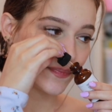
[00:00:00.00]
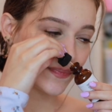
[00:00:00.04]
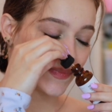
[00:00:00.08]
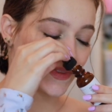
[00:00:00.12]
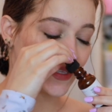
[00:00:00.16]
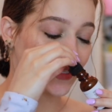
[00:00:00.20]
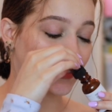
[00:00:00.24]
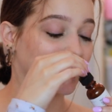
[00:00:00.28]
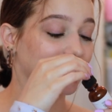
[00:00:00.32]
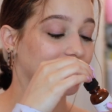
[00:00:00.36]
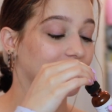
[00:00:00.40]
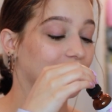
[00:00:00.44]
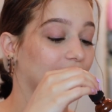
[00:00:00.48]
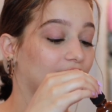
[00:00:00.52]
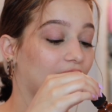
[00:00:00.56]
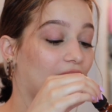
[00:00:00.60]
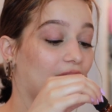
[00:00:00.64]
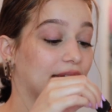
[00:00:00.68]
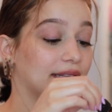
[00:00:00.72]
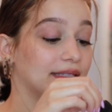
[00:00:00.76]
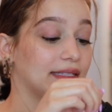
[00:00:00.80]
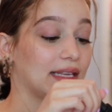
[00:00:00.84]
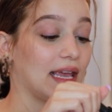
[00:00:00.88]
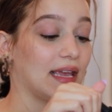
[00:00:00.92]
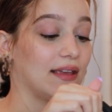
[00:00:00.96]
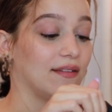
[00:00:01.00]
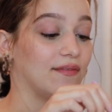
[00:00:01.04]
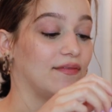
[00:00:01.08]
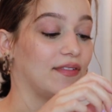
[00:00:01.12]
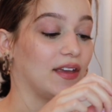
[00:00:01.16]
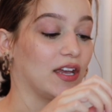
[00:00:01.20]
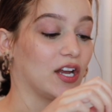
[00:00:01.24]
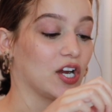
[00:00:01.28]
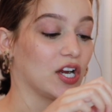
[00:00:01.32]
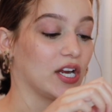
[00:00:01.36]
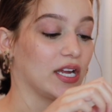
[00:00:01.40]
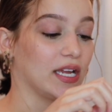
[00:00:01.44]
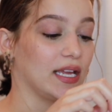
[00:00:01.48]
this stuff has a
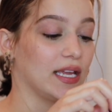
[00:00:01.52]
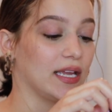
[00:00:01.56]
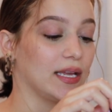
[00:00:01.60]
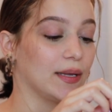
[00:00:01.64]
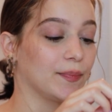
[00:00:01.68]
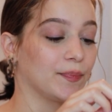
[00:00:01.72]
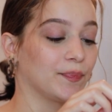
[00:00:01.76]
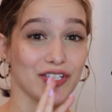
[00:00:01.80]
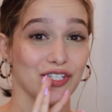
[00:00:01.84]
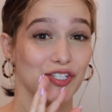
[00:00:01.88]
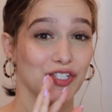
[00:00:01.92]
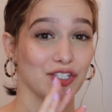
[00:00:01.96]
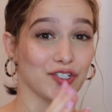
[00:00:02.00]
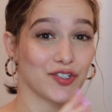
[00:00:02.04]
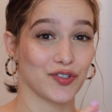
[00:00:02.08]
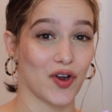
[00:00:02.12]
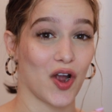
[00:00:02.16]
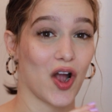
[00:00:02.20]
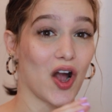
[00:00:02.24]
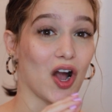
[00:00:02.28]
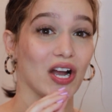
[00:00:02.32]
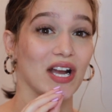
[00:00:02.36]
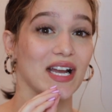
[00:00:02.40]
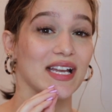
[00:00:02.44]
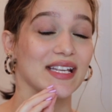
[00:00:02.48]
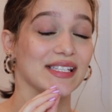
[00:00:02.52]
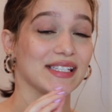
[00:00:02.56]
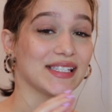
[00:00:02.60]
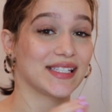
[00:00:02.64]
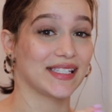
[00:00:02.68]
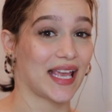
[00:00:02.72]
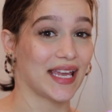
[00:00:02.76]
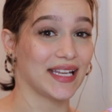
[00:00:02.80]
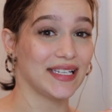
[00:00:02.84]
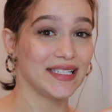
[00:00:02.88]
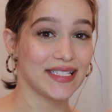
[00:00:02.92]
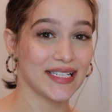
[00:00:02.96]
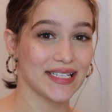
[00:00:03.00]
very strong
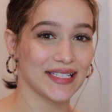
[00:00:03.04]
scent.